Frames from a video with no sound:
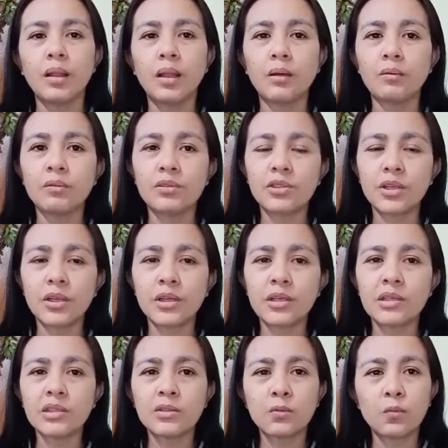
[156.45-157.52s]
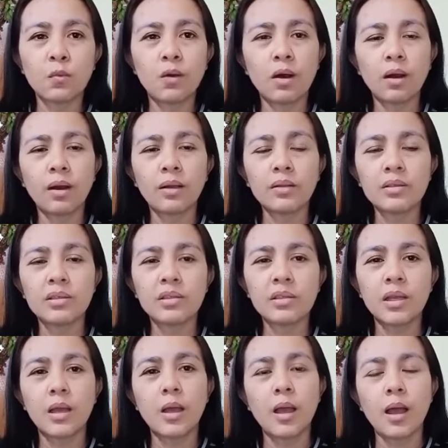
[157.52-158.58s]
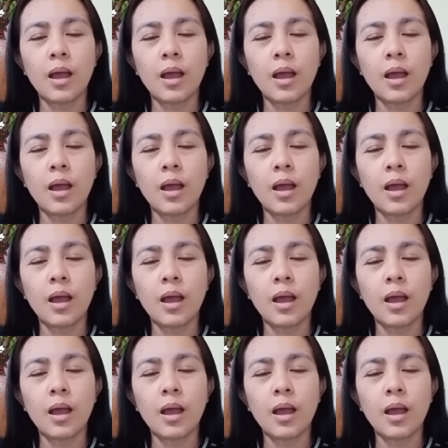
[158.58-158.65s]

lunges, squats,